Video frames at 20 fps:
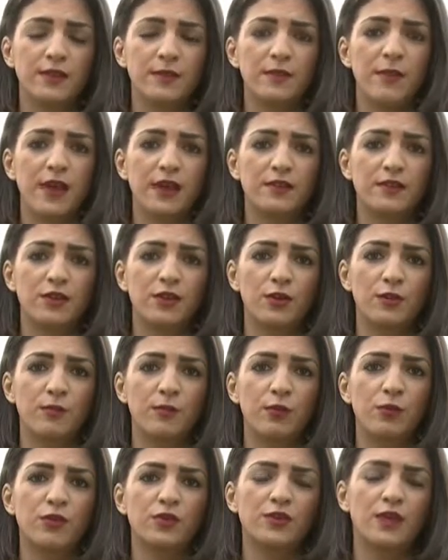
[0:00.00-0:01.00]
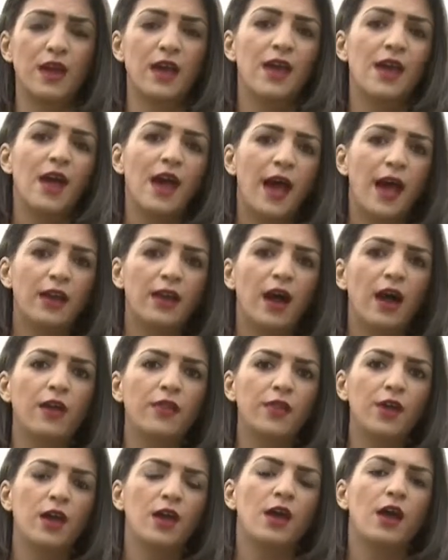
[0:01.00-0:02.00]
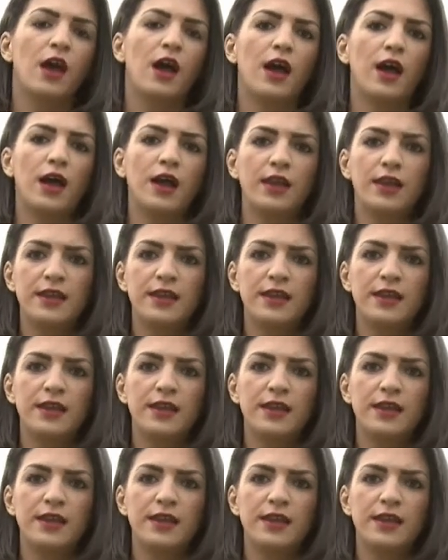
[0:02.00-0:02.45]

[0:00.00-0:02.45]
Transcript: the Mexican border and other uh,